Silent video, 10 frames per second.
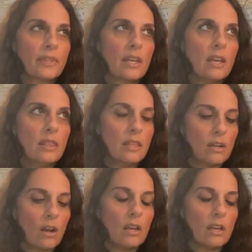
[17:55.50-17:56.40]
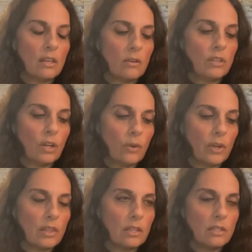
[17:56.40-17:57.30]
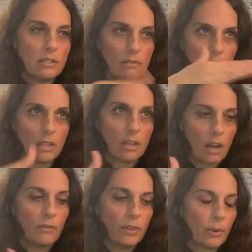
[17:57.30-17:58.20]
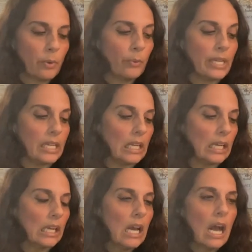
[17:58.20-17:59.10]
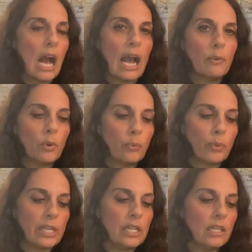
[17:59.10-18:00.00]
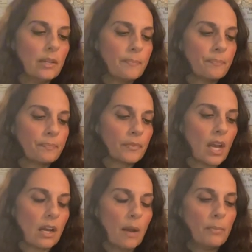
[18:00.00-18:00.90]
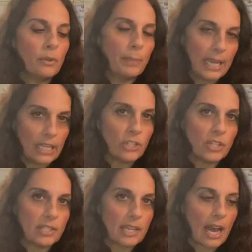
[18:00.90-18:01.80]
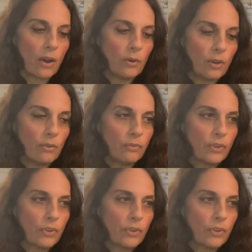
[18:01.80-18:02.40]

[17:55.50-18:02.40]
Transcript: in the, you know, in the, in the novel that we're reading, I will read a couple of pages out of